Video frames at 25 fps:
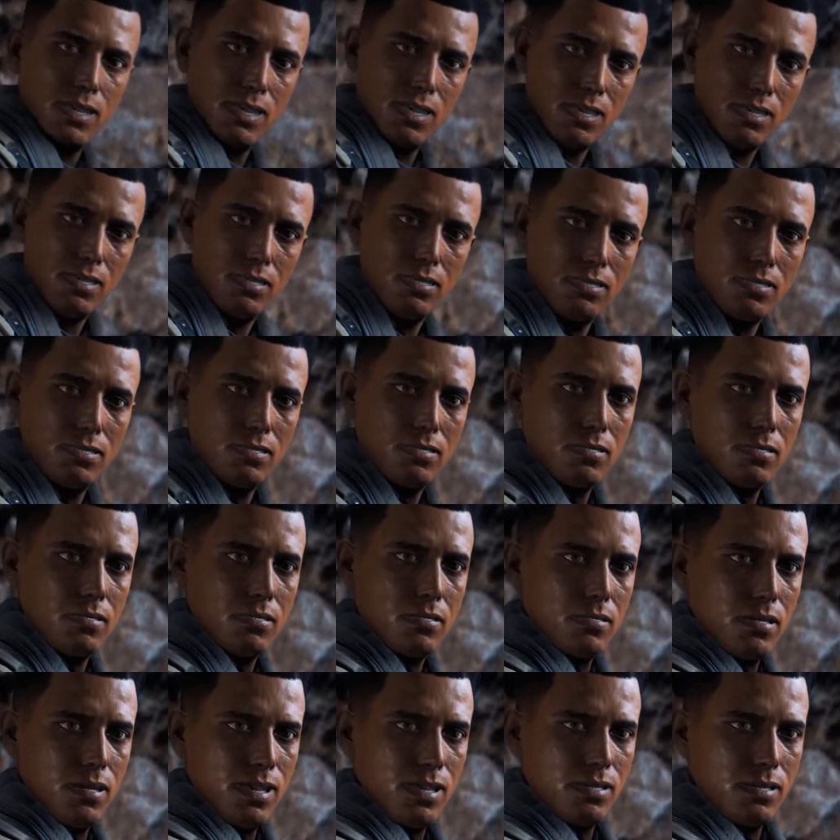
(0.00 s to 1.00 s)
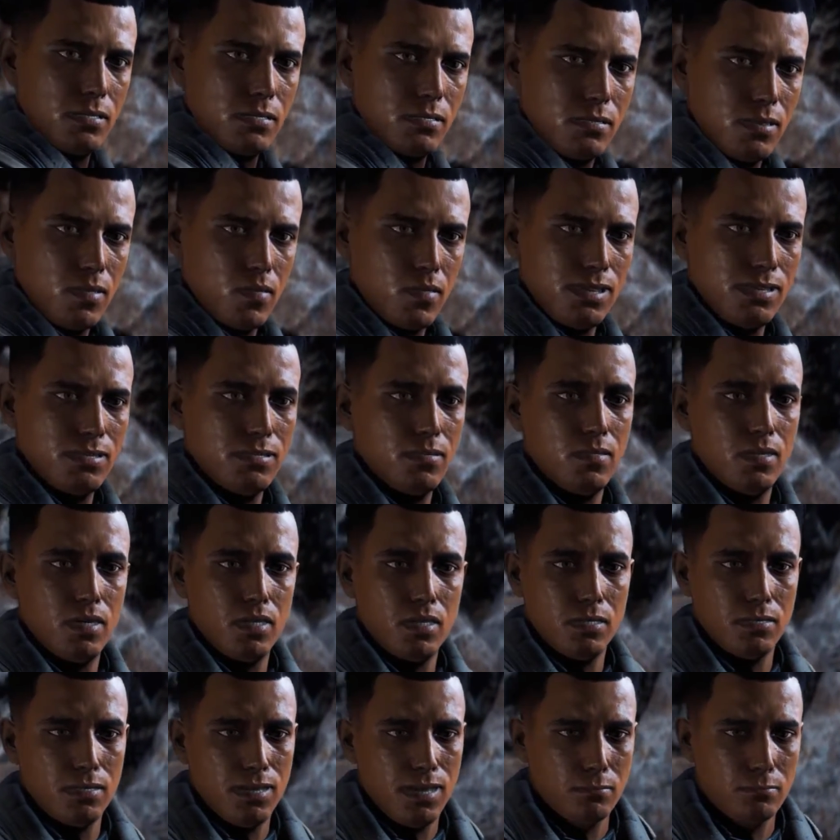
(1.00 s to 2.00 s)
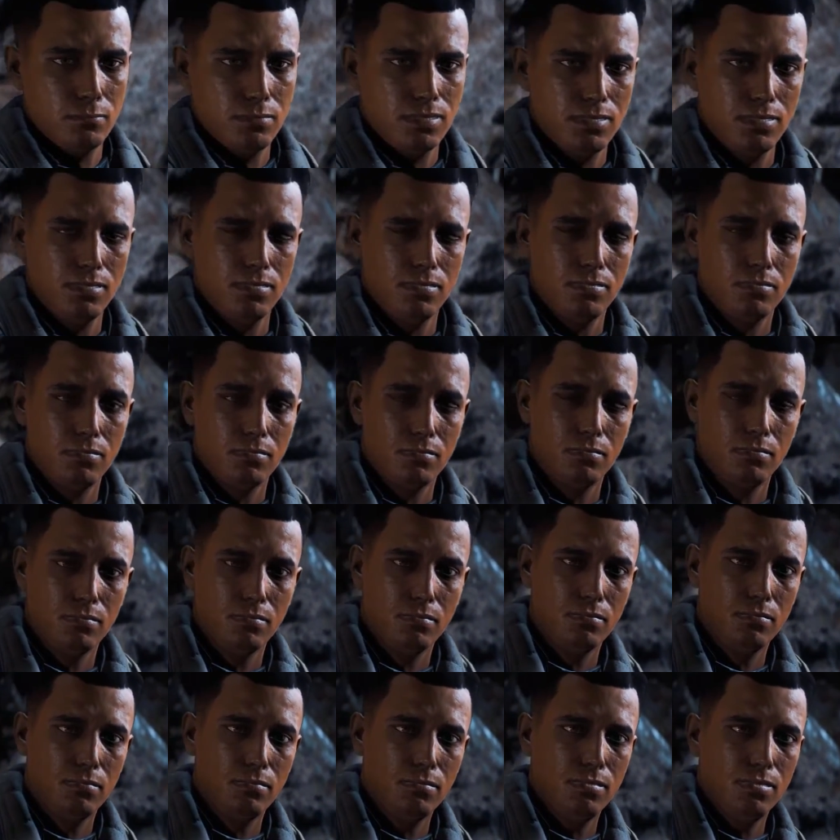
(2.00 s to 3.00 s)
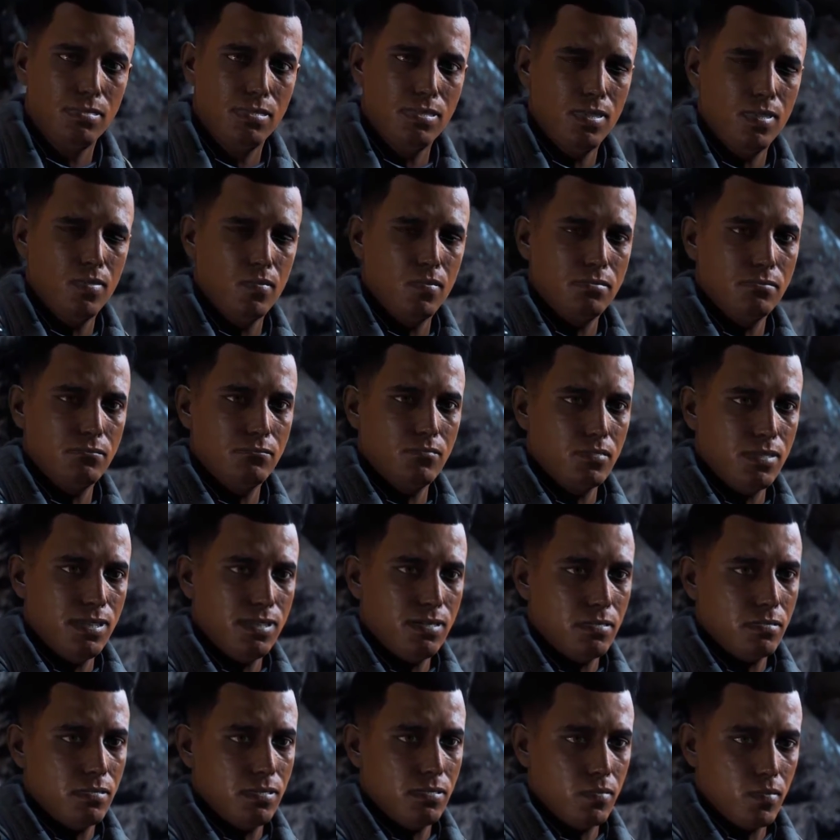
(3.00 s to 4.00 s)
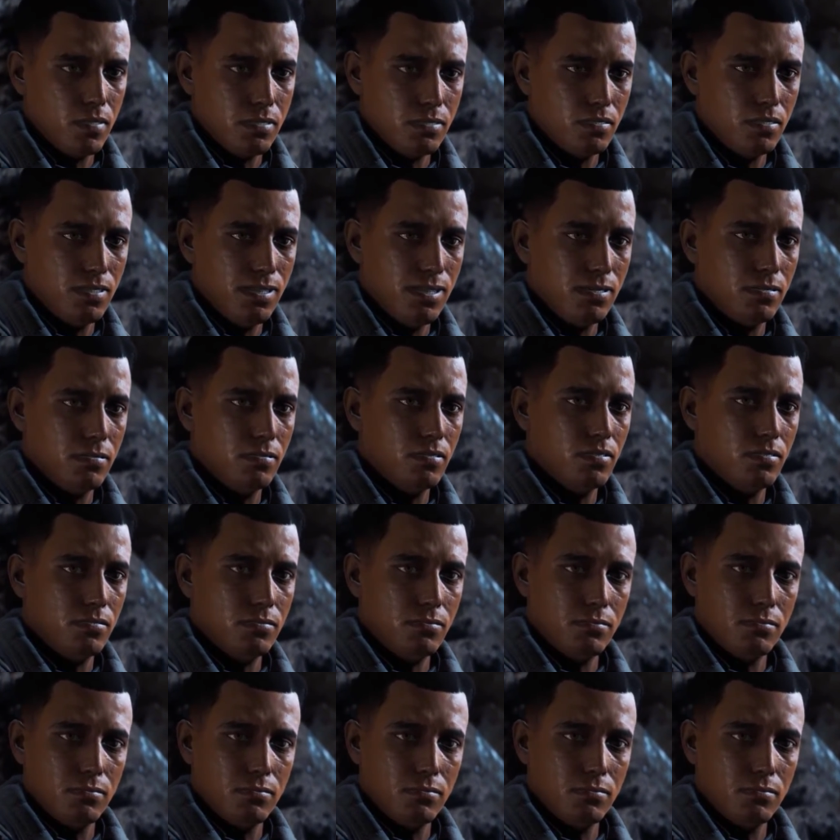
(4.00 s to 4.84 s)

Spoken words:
I liked the way you looked at me. I was afraid that would change.